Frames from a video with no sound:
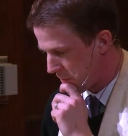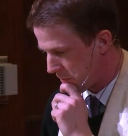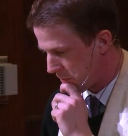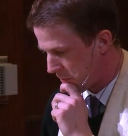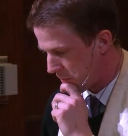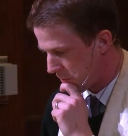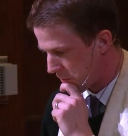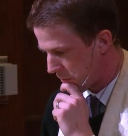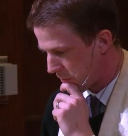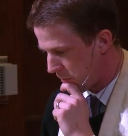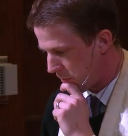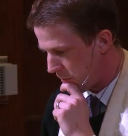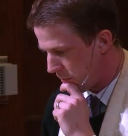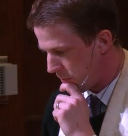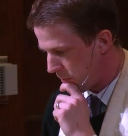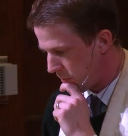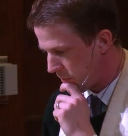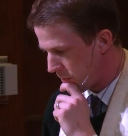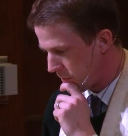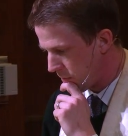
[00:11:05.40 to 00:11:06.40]

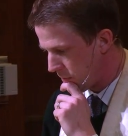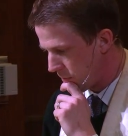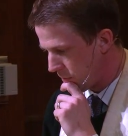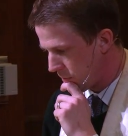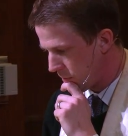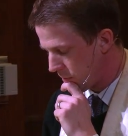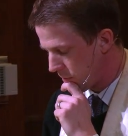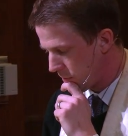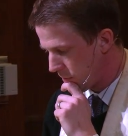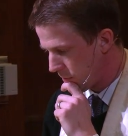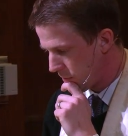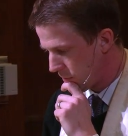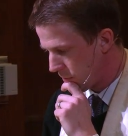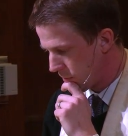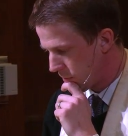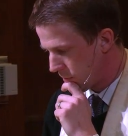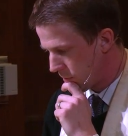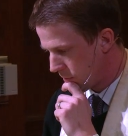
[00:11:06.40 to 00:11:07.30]
No one is speaking in this clip.